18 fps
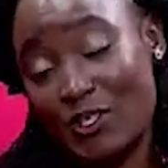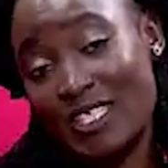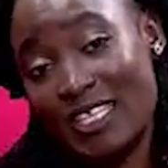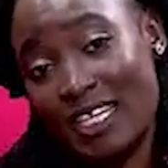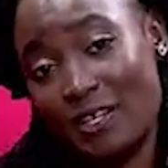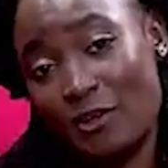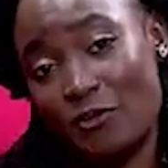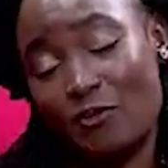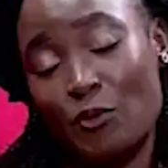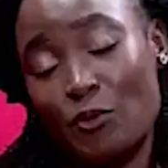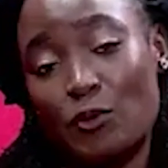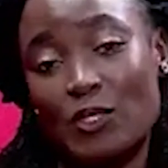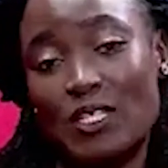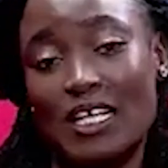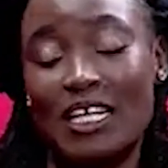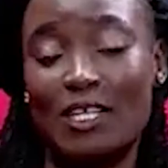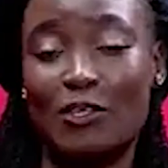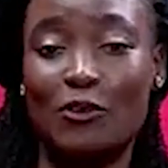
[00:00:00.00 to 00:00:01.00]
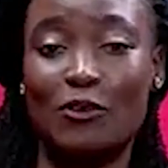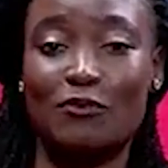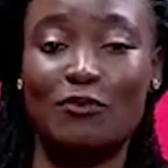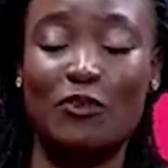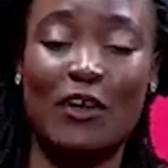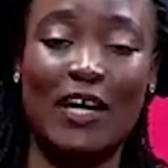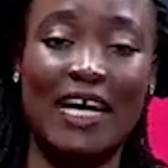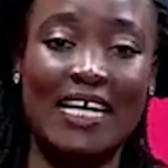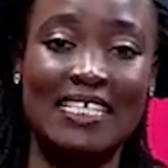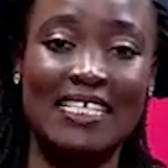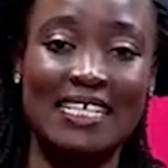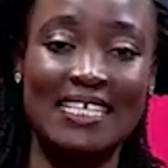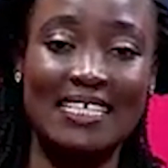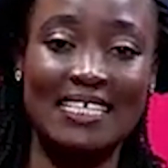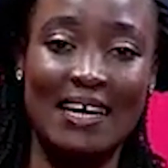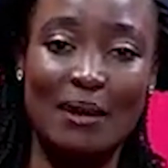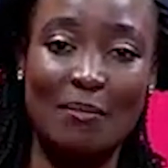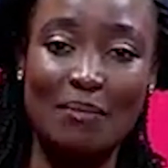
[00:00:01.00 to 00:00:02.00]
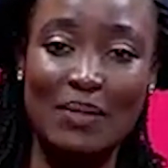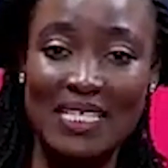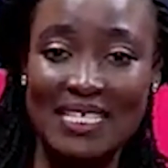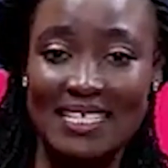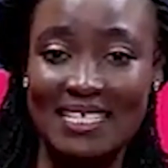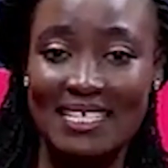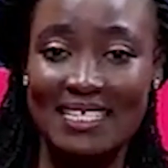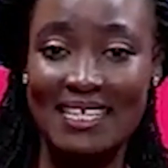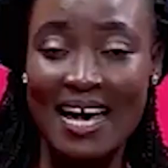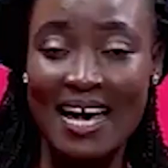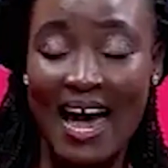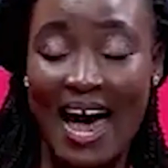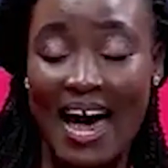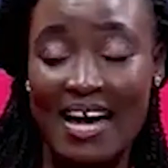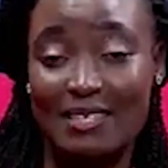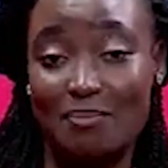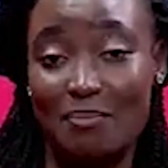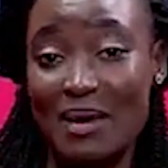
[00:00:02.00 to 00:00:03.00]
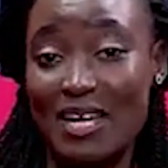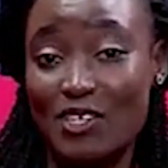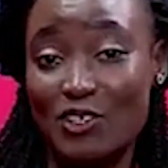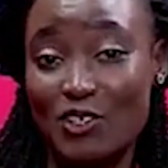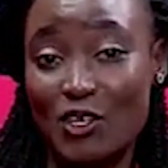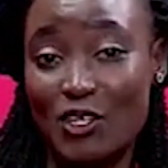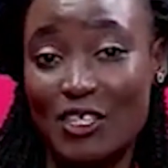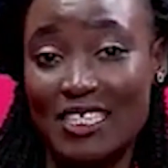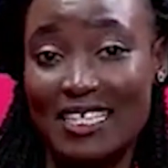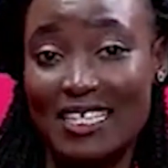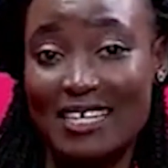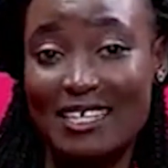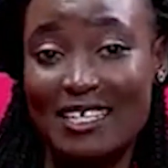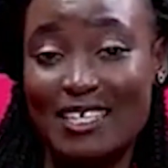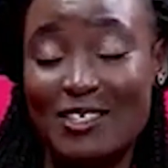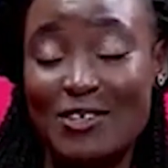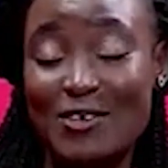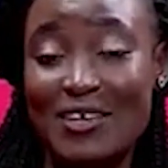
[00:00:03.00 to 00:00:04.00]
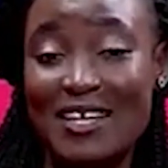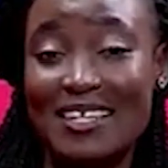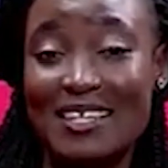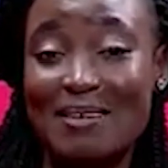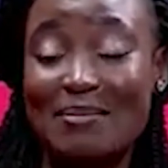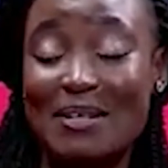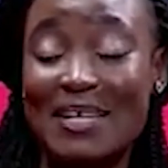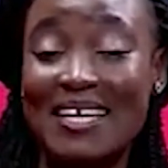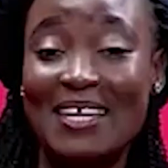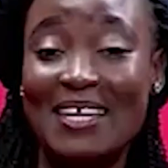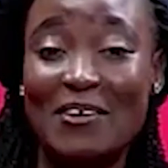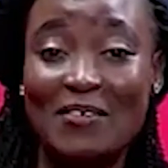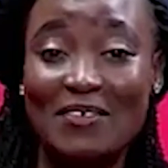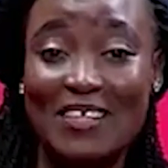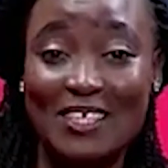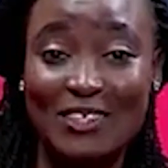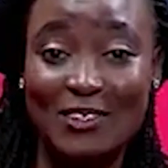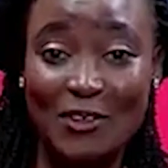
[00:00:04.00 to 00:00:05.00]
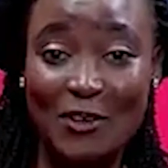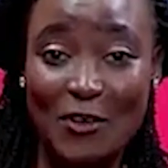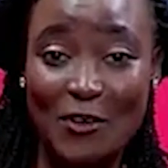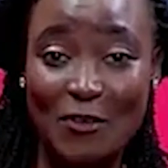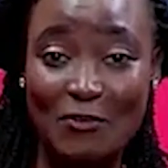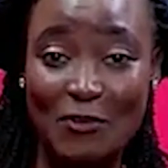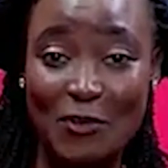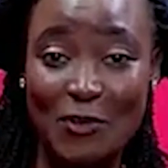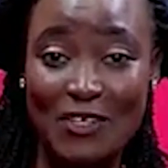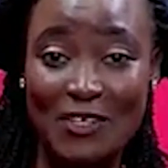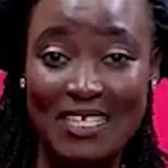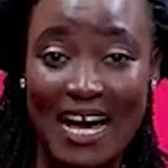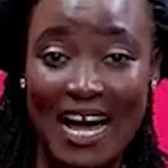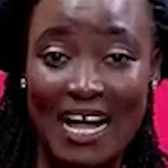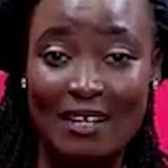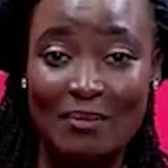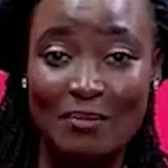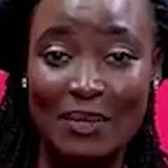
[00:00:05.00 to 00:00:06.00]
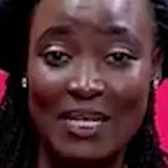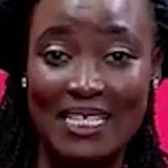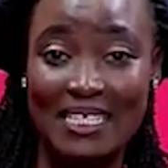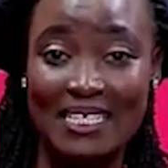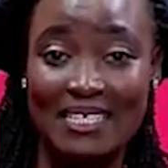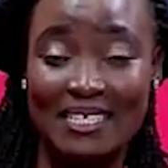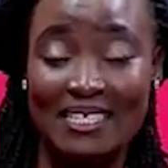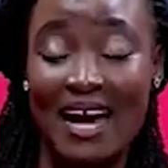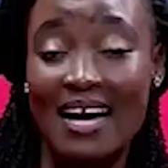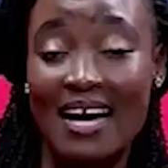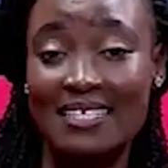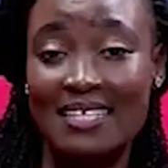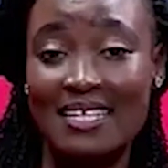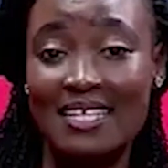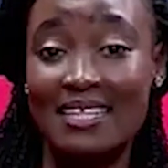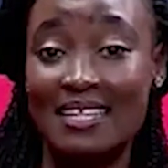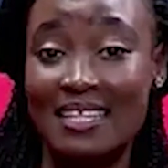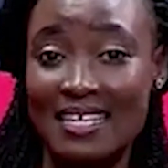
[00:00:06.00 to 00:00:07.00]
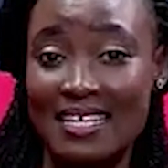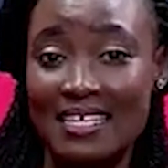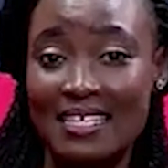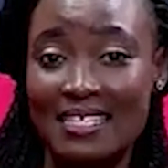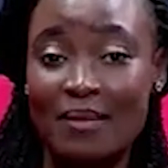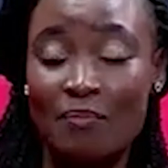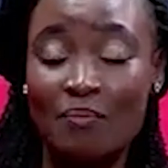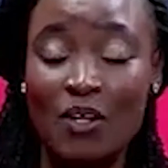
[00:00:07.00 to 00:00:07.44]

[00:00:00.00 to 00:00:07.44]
and of course, not forgetting diabetes. As mentioned during the beginning of the show, of course, I'll be discussing these